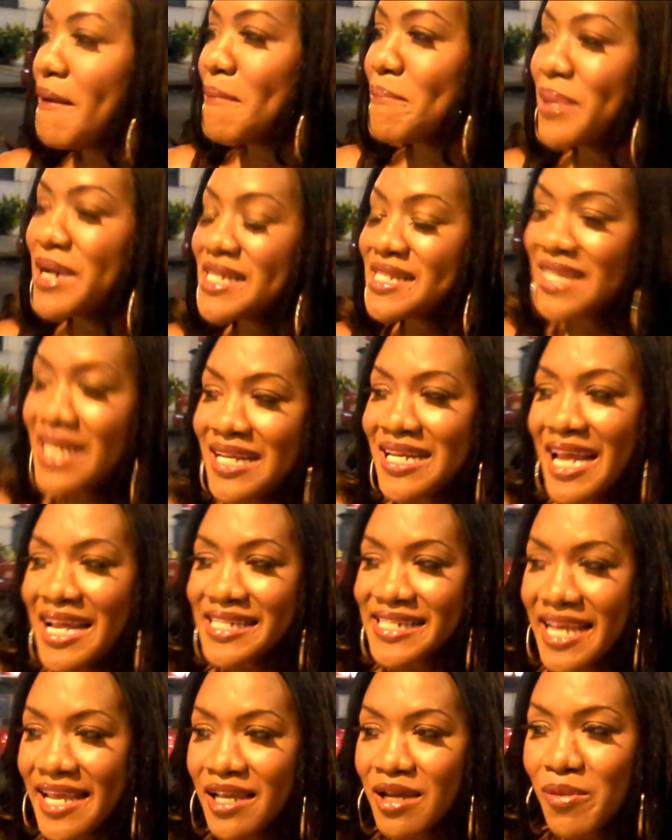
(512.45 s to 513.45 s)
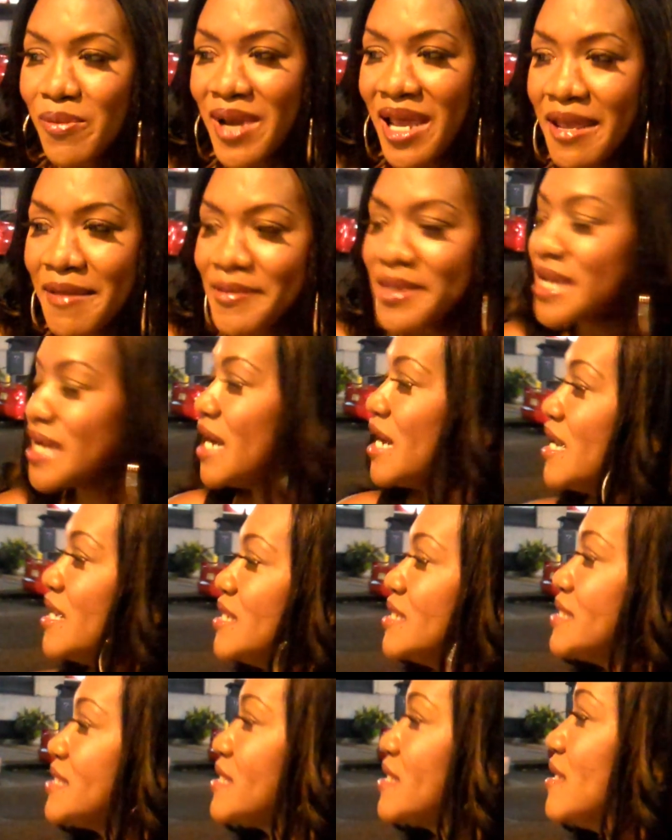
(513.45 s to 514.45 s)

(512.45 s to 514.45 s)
But then they take away because,